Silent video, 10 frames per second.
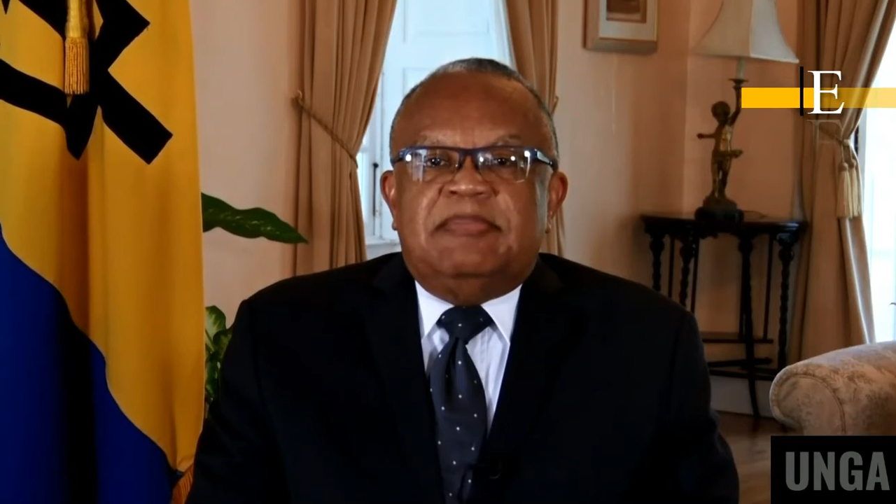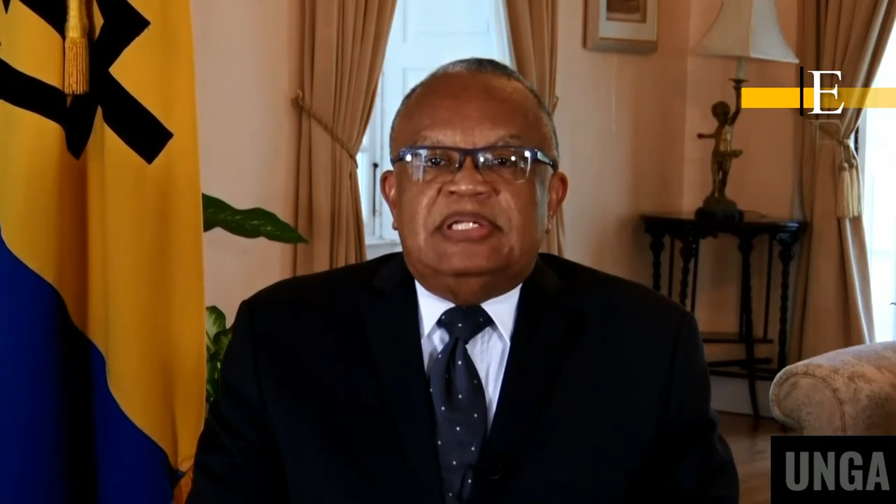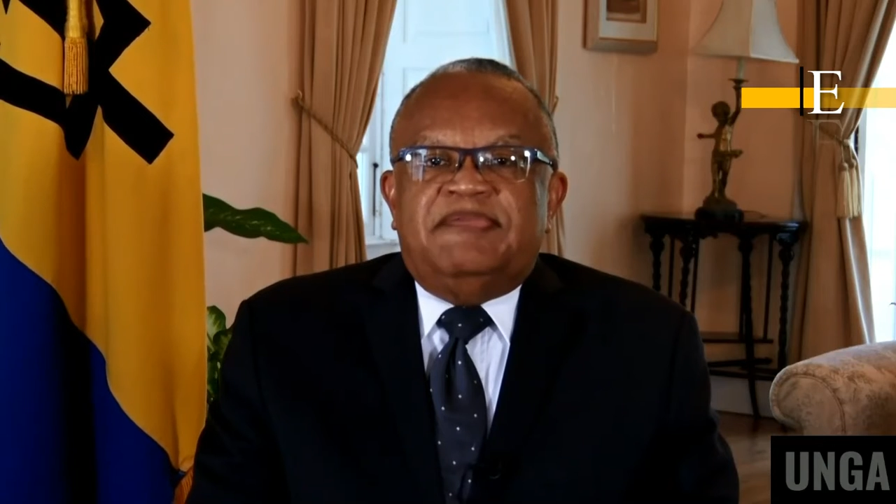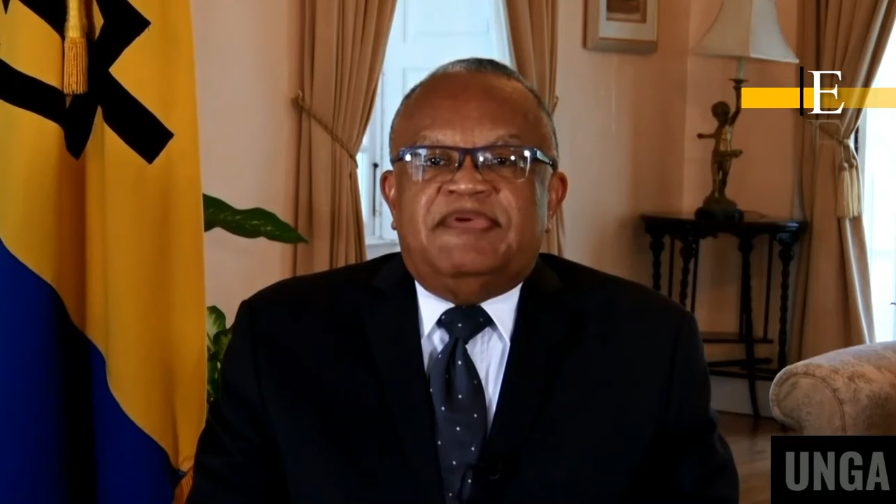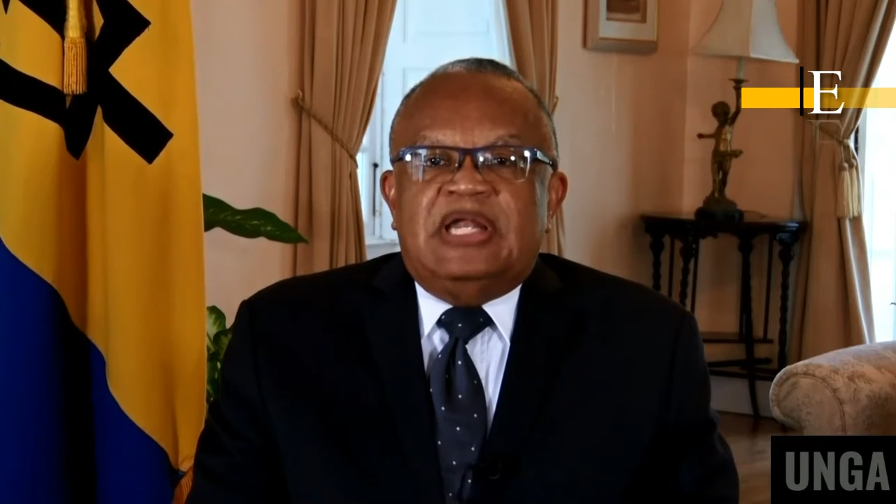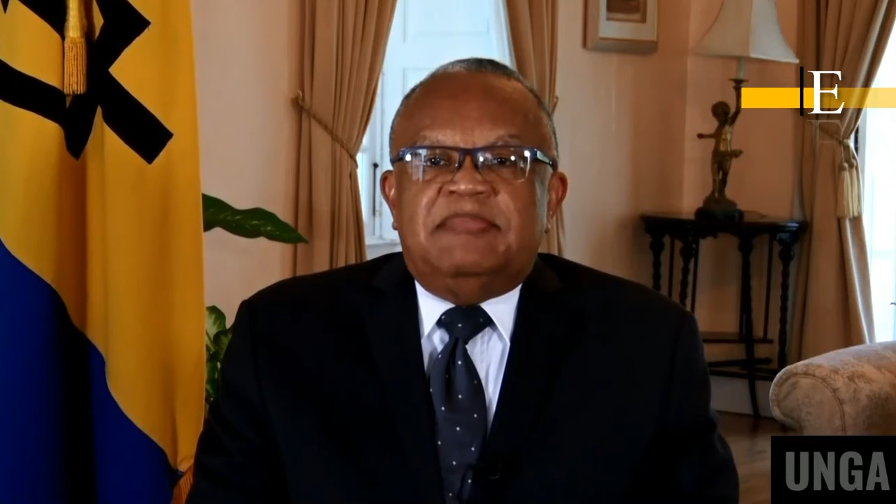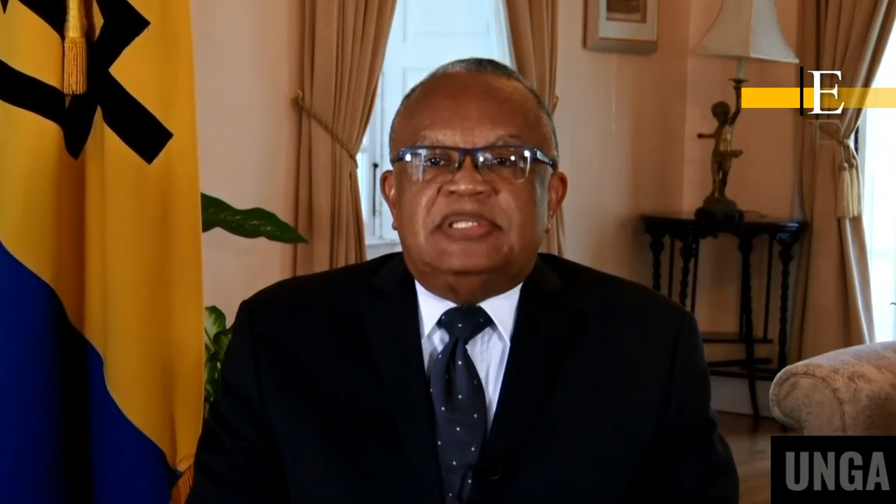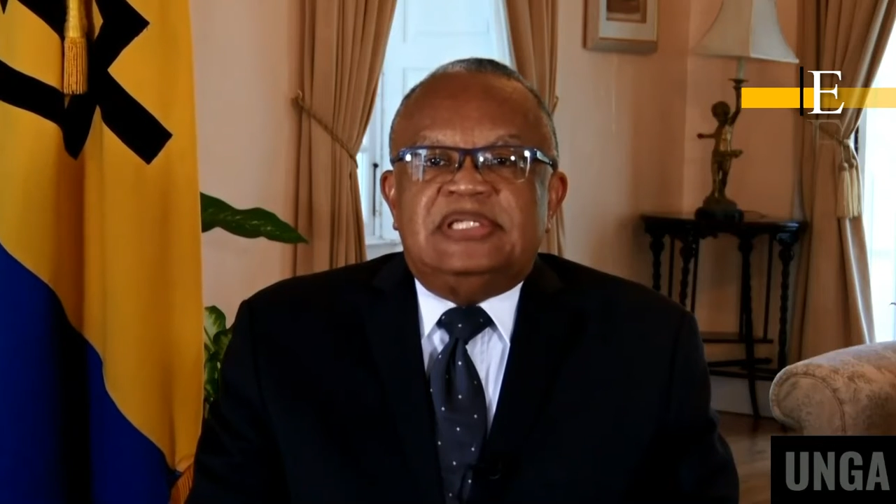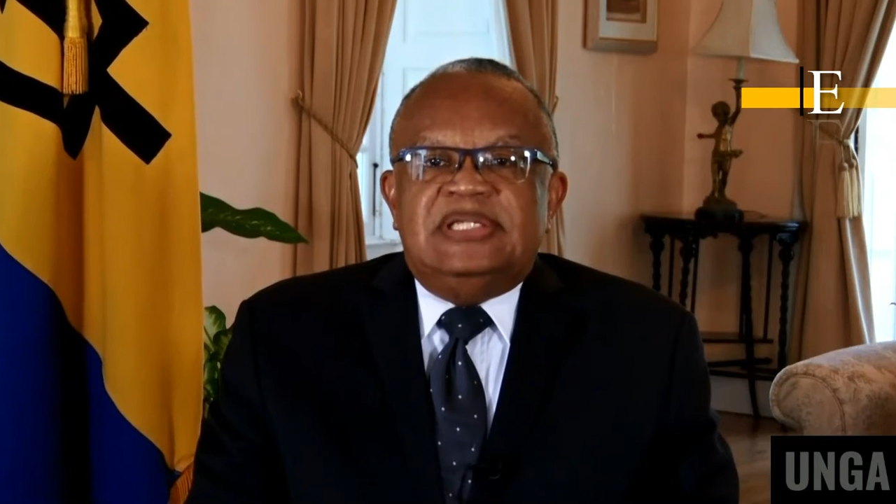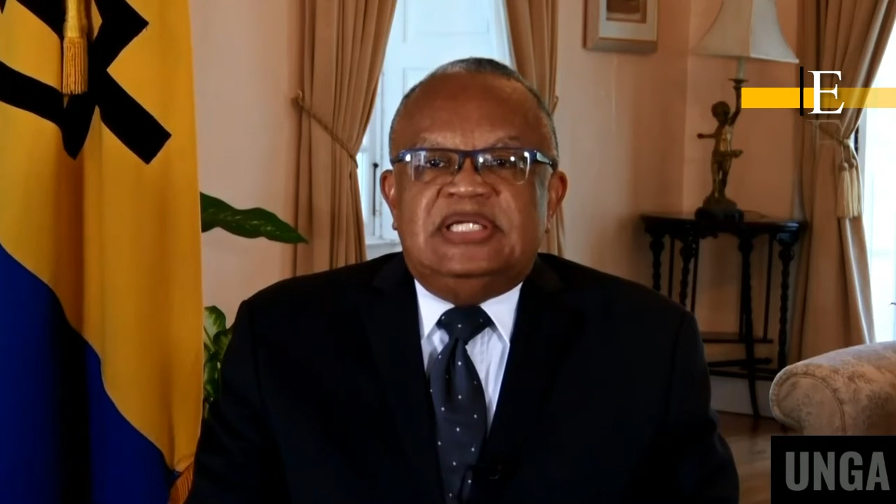development
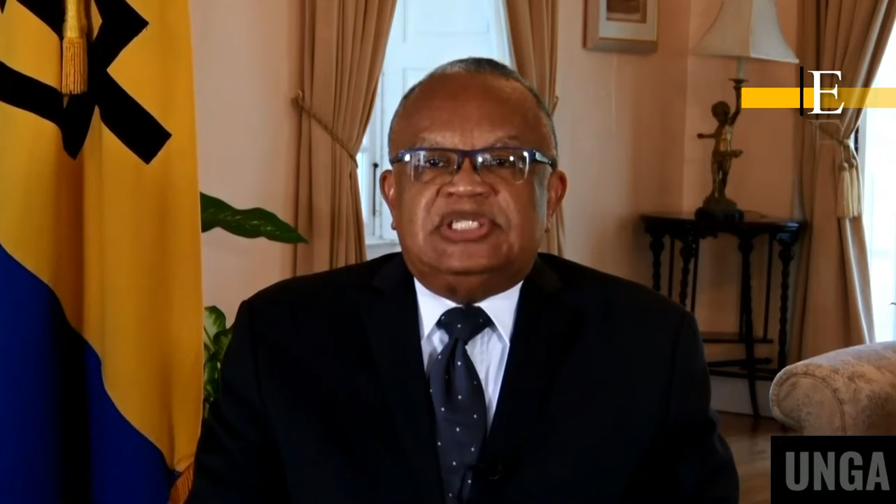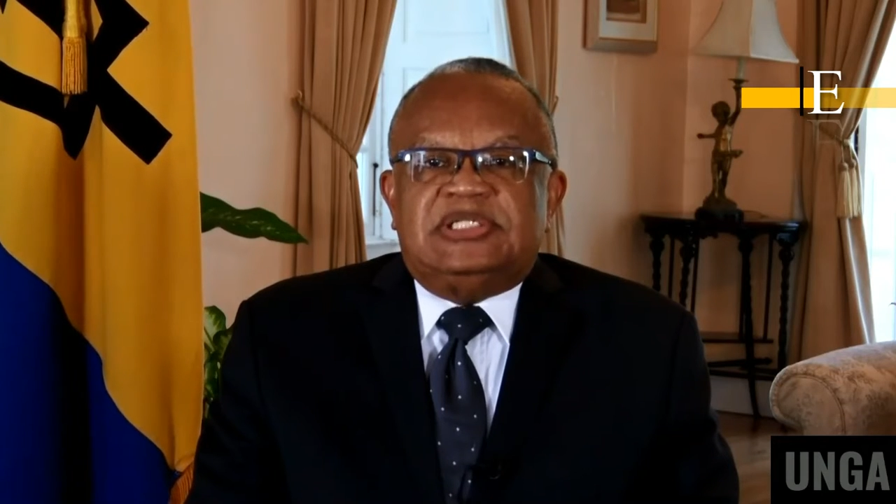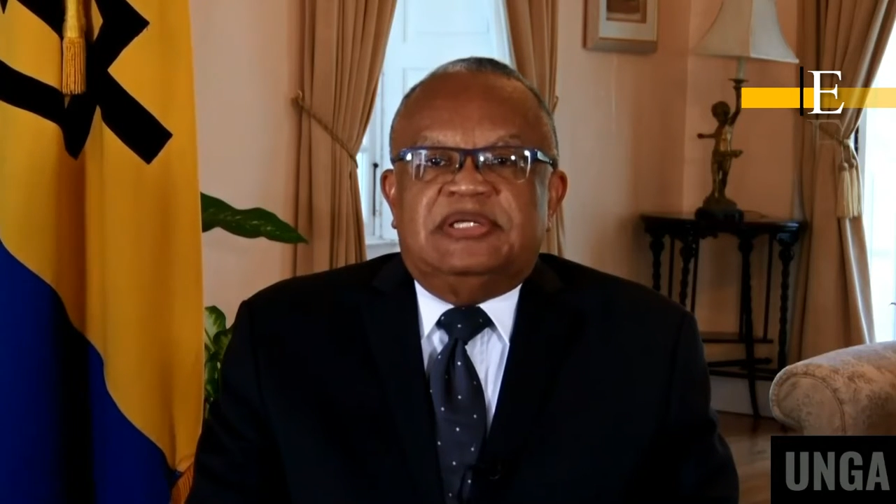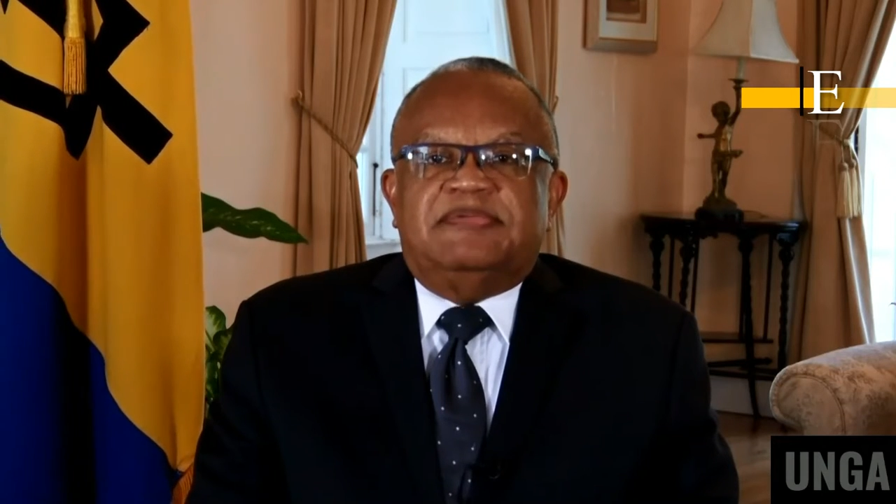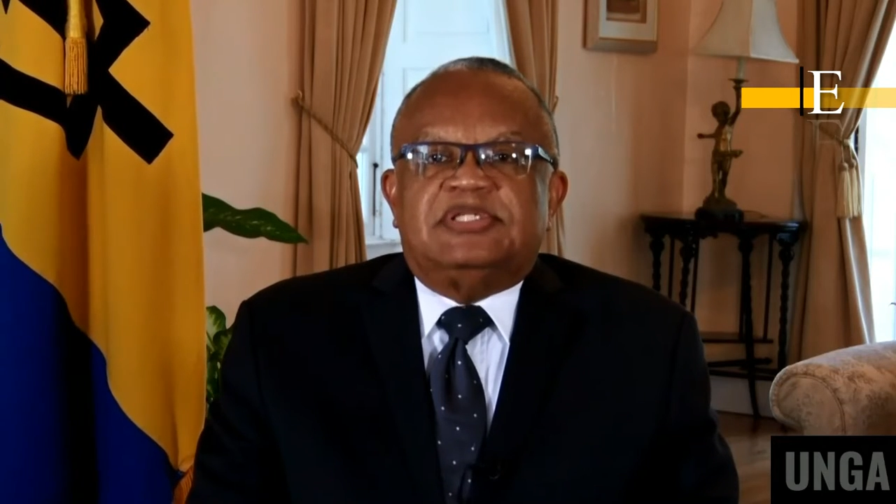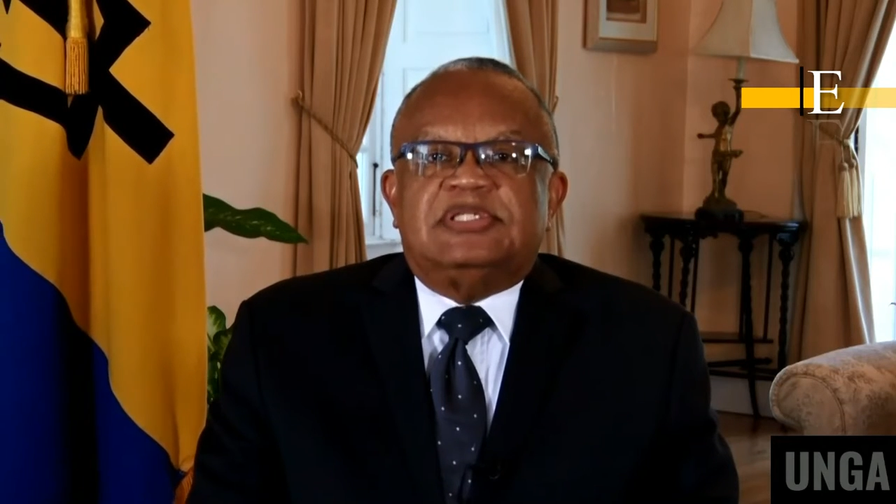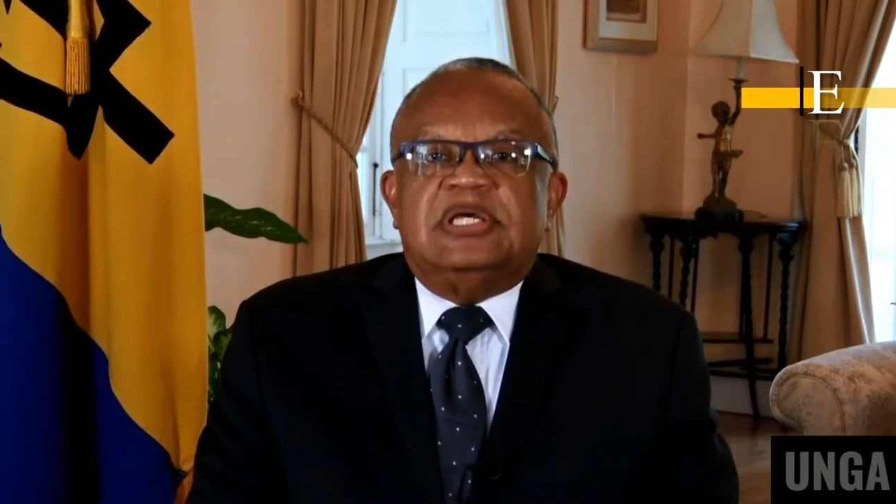initiatives